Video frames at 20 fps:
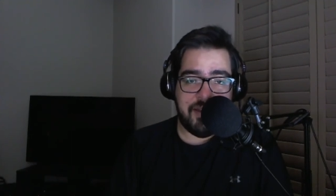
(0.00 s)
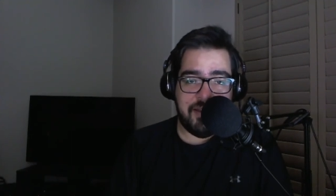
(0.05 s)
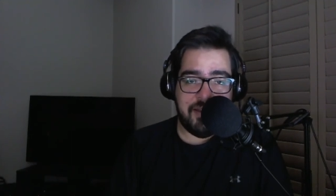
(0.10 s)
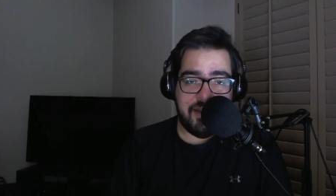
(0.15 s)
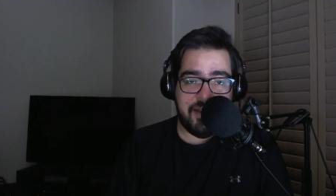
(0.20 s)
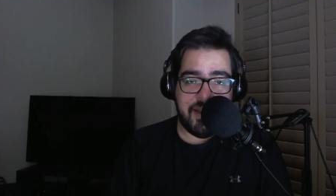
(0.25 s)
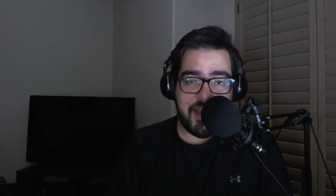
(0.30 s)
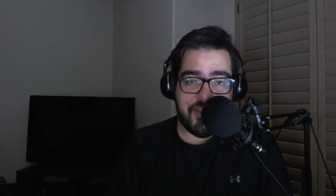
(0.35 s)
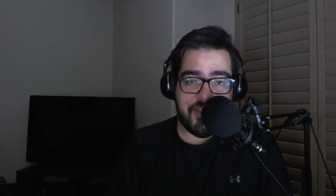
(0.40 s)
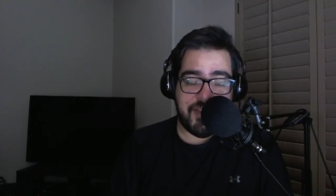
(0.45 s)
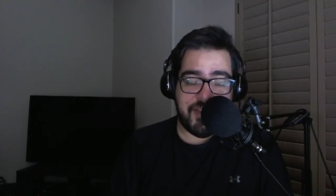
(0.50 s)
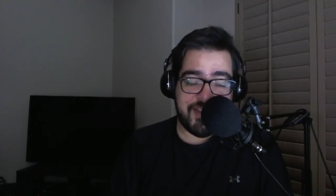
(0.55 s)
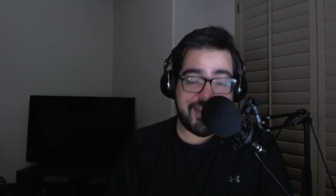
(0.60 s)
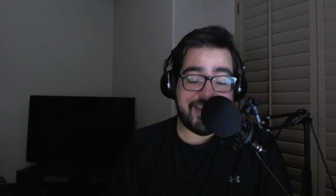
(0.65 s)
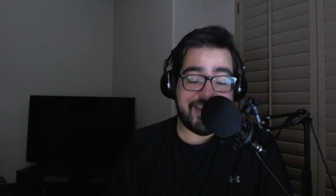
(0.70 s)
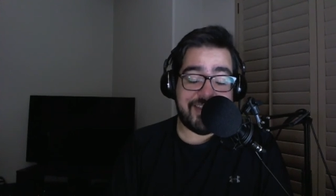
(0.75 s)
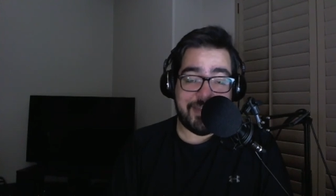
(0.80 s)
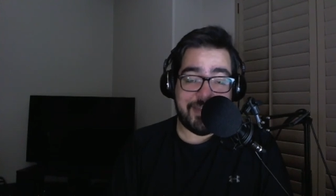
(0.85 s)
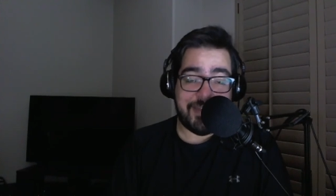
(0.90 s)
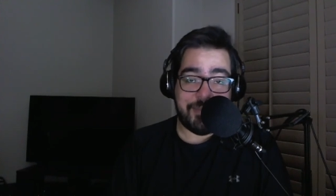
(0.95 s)
I think they
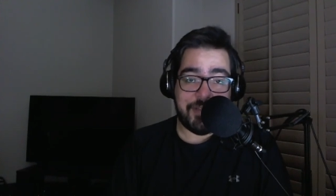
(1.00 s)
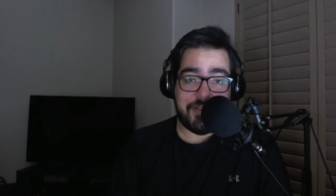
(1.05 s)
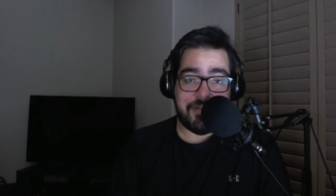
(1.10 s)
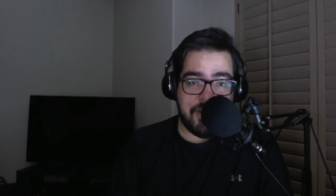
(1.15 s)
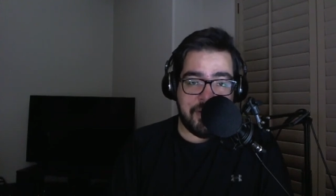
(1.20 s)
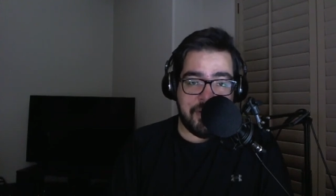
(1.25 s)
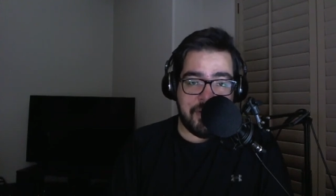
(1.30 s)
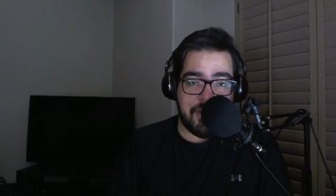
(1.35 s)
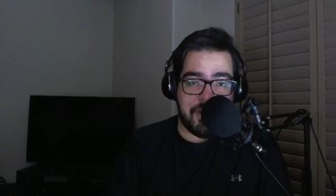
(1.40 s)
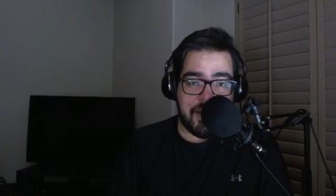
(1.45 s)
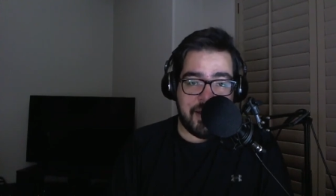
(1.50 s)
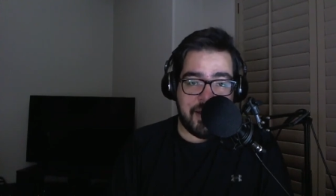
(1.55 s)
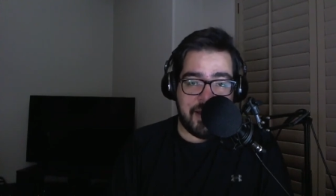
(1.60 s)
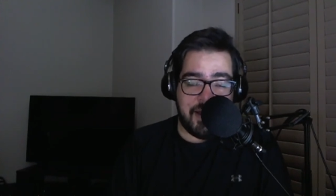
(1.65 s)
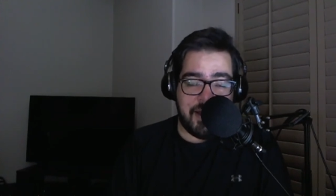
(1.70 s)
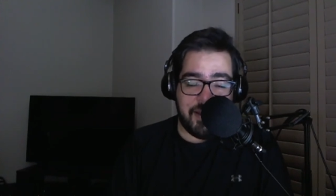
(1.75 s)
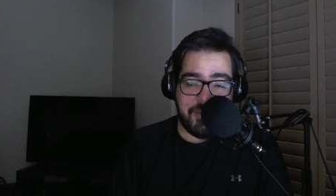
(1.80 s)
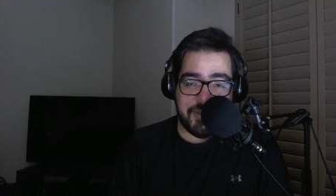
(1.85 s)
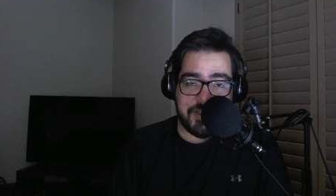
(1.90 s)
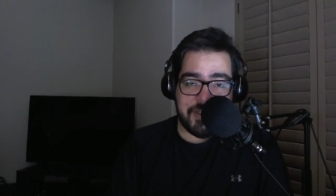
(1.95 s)
accept it.
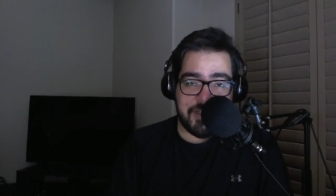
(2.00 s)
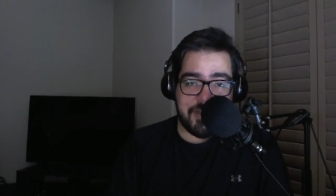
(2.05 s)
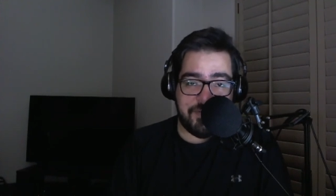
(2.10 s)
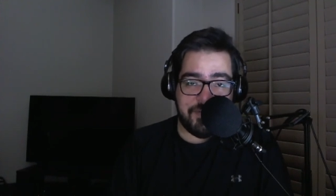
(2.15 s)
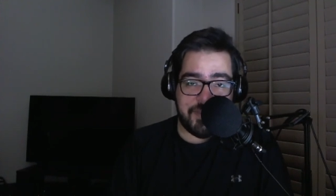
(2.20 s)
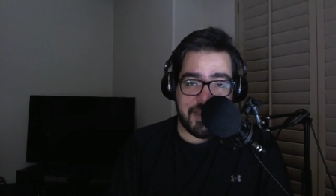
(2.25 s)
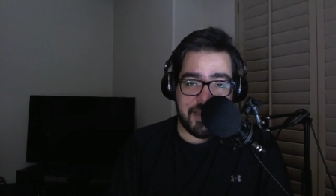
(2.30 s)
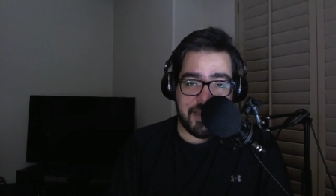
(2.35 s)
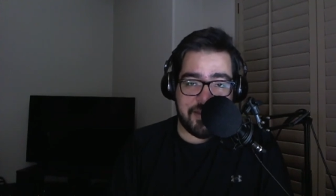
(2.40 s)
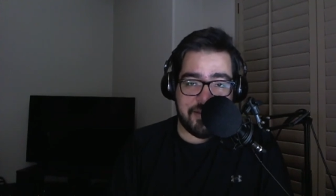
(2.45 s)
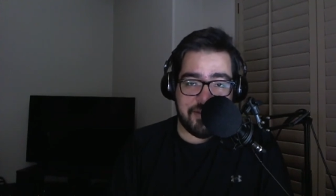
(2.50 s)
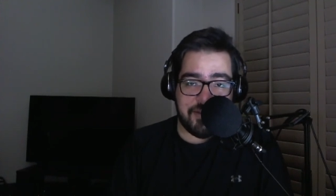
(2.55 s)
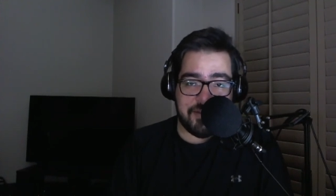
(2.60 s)
I believe that